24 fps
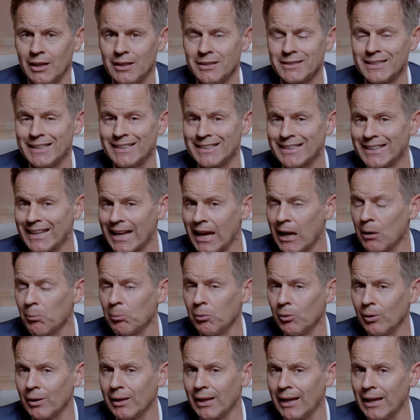since
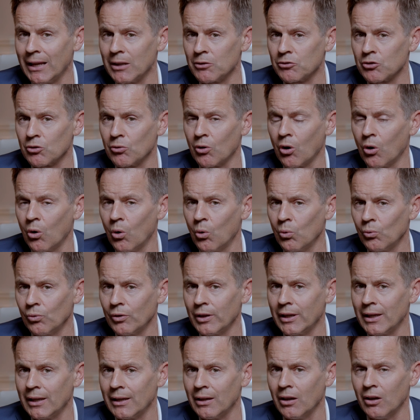capital gains are
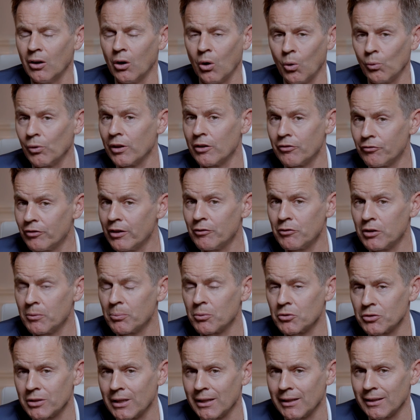only
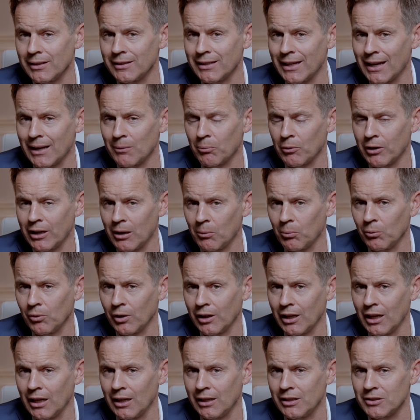50% of the capital
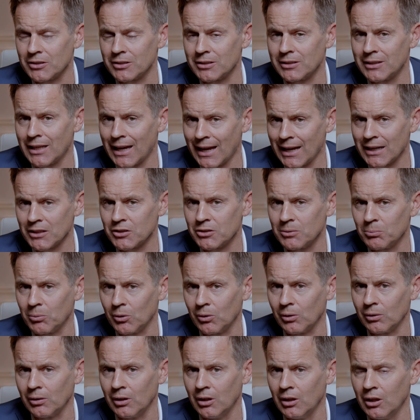gain is
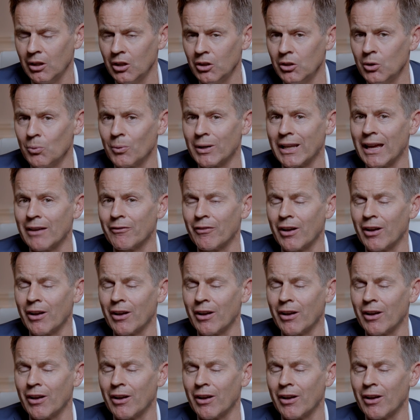taxable, you would have